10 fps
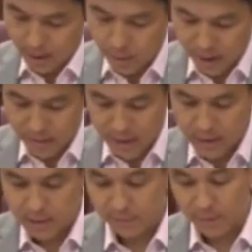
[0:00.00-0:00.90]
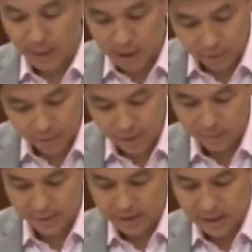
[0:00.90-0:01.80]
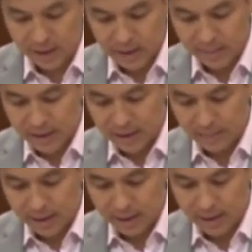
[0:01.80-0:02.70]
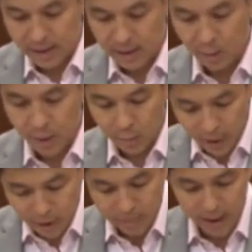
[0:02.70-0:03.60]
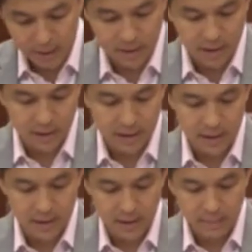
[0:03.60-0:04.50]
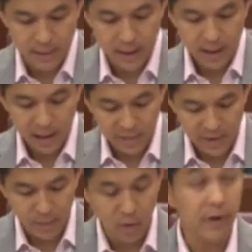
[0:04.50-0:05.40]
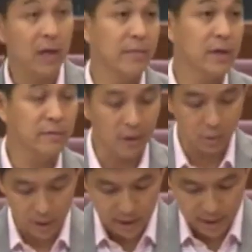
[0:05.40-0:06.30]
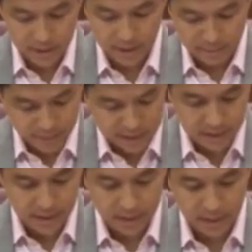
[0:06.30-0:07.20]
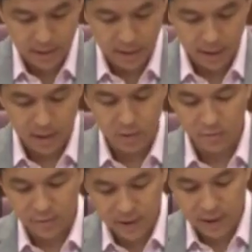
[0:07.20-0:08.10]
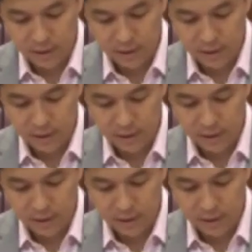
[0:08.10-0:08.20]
We are in the midst of a major review of our CET master plan, and we will make our CET system even more relevant for our workers and businesses and to further